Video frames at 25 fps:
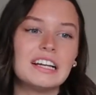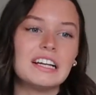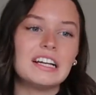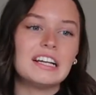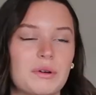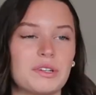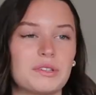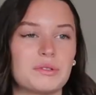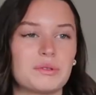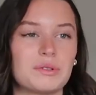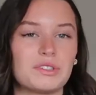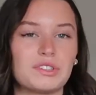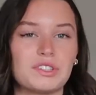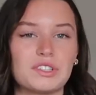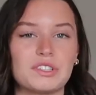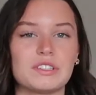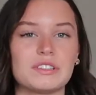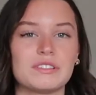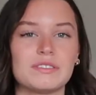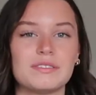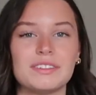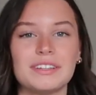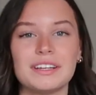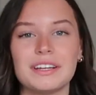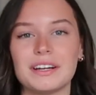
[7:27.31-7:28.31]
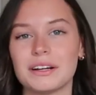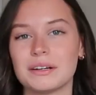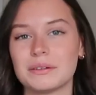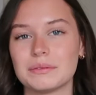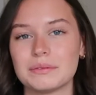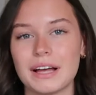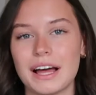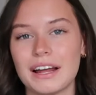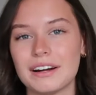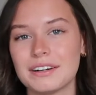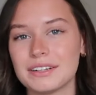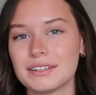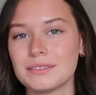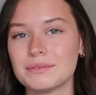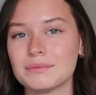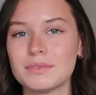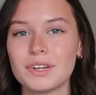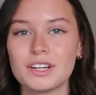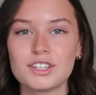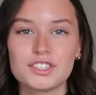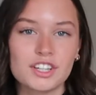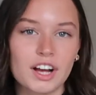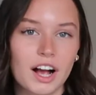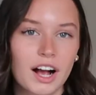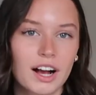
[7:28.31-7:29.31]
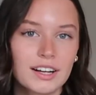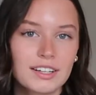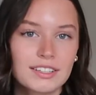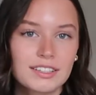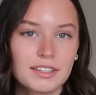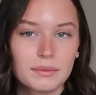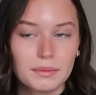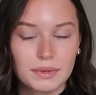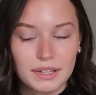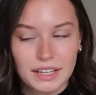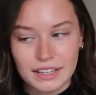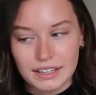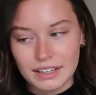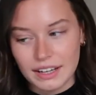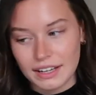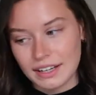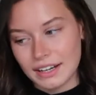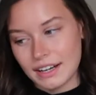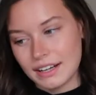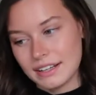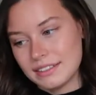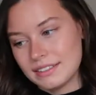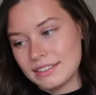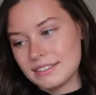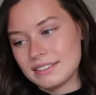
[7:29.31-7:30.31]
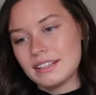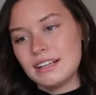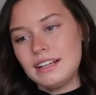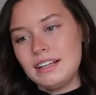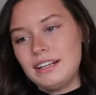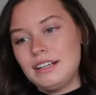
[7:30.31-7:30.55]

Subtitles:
which was just, you know, I don't know, a shock to me, I guess.